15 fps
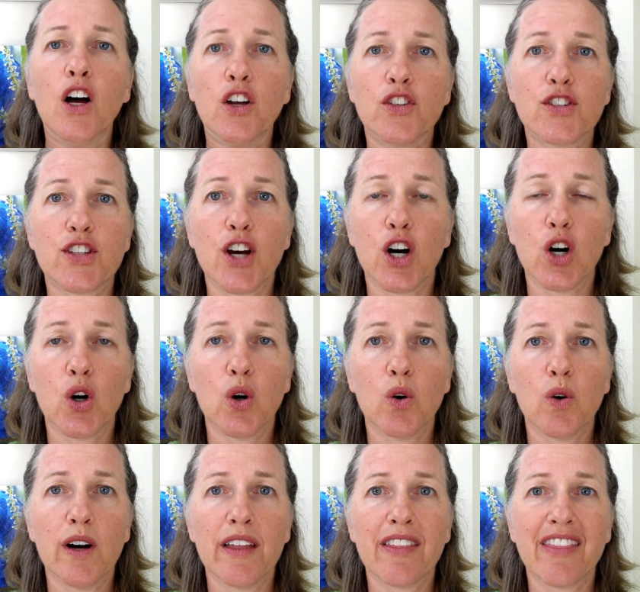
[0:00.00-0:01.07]

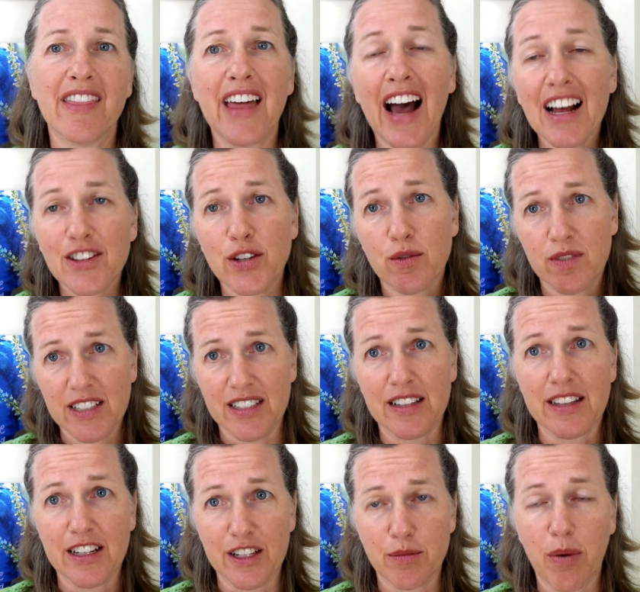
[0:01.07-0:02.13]
So that's a reason
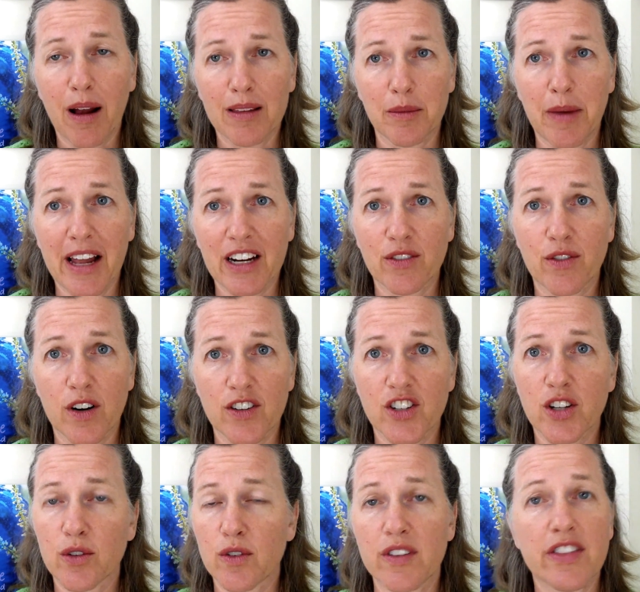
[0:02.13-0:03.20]
that it's problematic for our
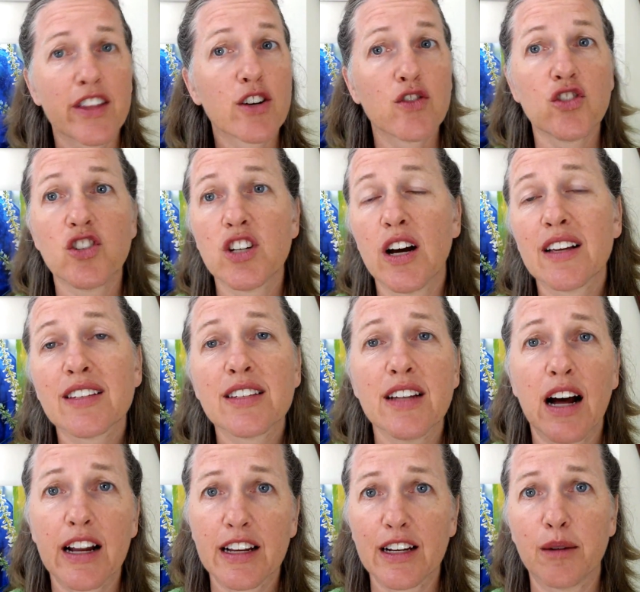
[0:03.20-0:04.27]
children. They're just
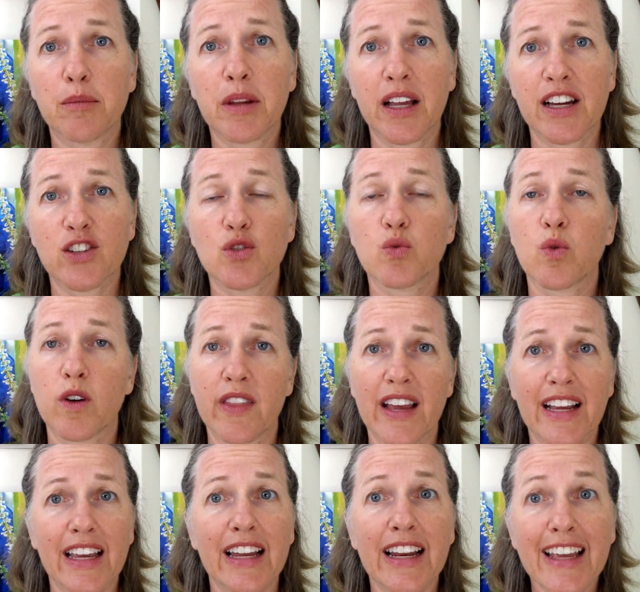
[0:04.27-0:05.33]
not in a place where they
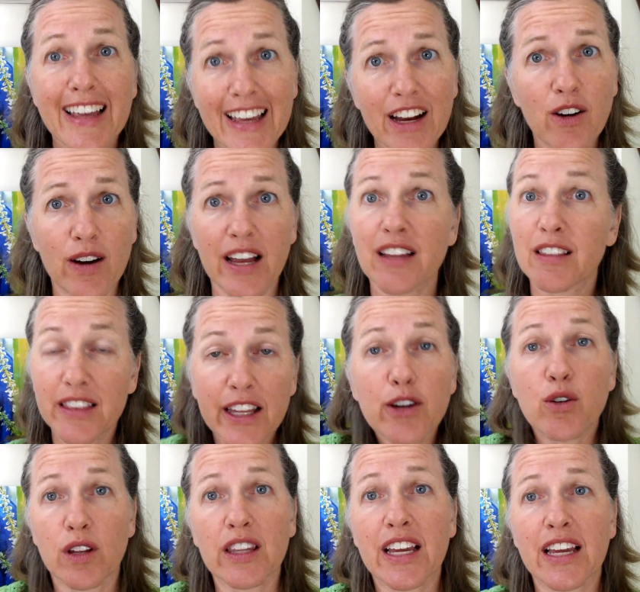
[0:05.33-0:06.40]
can hear it,
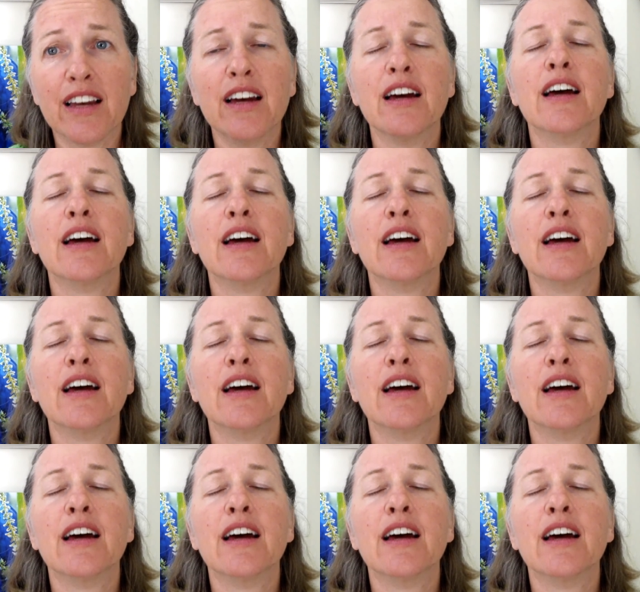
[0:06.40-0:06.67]
literally.